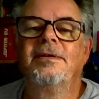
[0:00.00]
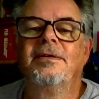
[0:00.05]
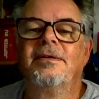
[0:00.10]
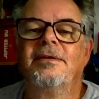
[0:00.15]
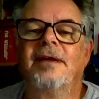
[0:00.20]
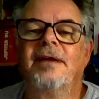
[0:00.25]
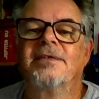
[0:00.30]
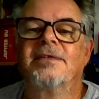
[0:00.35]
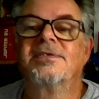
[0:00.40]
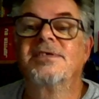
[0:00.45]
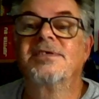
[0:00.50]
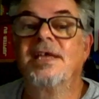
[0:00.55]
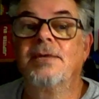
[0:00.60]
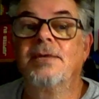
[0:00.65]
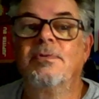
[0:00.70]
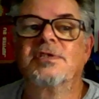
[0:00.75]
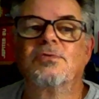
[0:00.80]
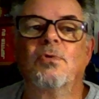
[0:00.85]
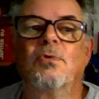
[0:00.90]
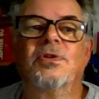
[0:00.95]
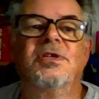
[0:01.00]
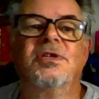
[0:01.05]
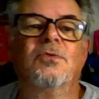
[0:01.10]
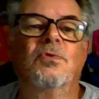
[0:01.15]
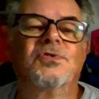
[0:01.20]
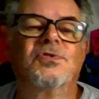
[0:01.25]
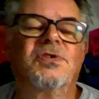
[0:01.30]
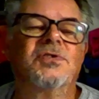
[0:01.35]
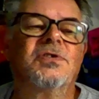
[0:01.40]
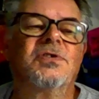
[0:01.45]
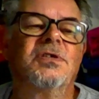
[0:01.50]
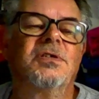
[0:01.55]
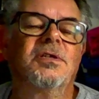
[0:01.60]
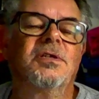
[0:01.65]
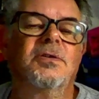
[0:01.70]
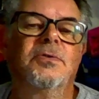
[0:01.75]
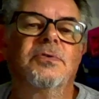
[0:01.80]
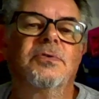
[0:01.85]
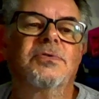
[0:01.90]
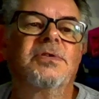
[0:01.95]
and see which one you wanted to
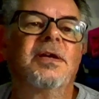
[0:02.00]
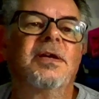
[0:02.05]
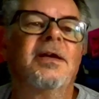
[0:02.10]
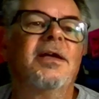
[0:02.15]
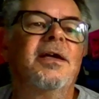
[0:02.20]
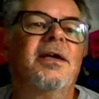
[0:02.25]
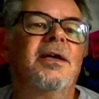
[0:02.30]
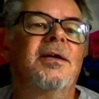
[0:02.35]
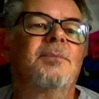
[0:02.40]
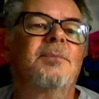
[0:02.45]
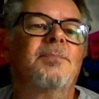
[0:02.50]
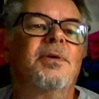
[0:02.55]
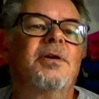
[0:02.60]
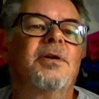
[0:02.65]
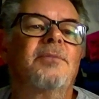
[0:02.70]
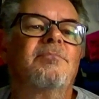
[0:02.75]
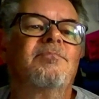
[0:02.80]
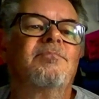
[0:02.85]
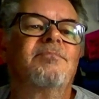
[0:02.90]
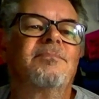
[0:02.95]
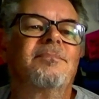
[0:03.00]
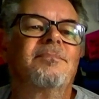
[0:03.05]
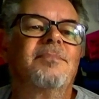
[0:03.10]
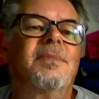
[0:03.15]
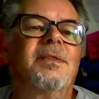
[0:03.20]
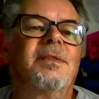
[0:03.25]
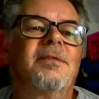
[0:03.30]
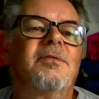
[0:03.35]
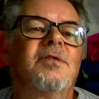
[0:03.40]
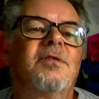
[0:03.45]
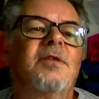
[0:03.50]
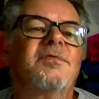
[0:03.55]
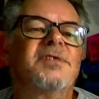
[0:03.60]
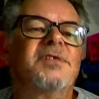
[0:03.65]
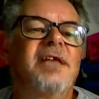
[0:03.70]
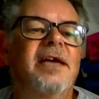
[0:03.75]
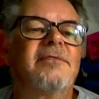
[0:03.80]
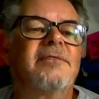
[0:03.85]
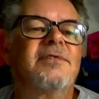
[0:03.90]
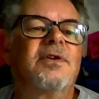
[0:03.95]
use, but you've
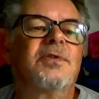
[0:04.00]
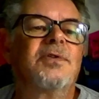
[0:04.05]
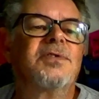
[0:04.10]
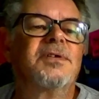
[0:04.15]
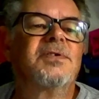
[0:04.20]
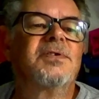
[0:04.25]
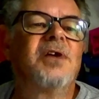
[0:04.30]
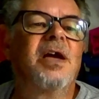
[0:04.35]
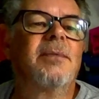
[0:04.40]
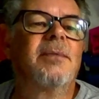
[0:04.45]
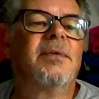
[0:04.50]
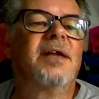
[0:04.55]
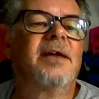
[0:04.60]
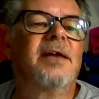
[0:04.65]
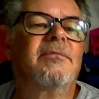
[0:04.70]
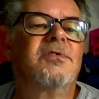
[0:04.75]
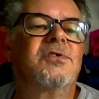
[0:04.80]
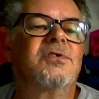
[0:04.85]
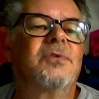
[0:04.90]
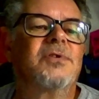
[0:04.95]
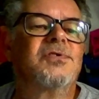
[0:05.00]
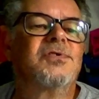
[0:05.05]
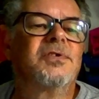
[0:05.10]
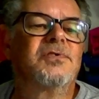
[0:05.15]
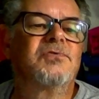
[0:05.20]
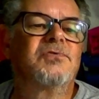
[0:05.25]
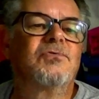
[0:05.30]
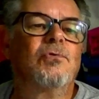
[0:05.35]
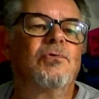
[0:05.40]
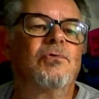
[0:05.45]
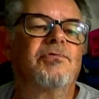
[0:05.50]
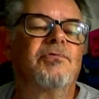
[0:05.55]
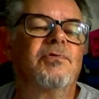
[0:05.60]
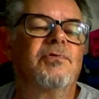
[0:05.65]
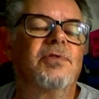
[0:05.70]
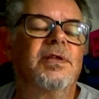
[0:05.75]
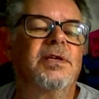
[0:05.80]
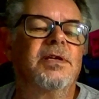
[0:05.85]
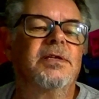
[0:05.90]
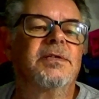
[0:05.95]
saved a lot of time in having to actually trawl through
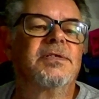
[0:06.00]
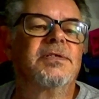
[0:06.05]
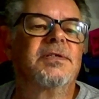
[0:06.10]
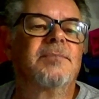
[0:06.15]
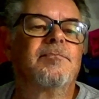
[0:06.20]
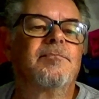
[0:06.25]
these.